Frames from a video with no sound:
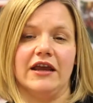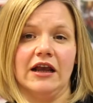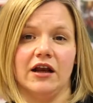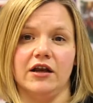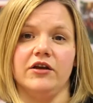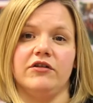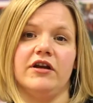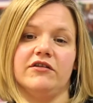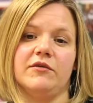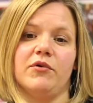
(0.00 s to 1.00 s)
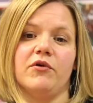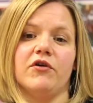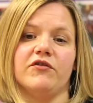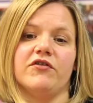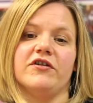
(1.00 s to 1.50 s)
including
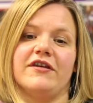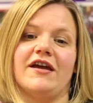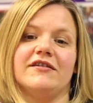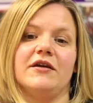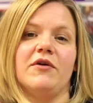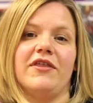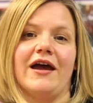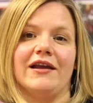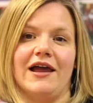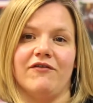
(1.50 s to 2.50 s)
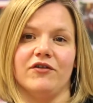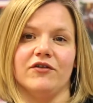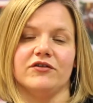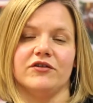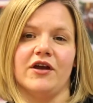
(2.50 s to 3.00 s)
support for assessing without
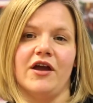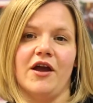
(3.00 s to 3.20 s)
levels.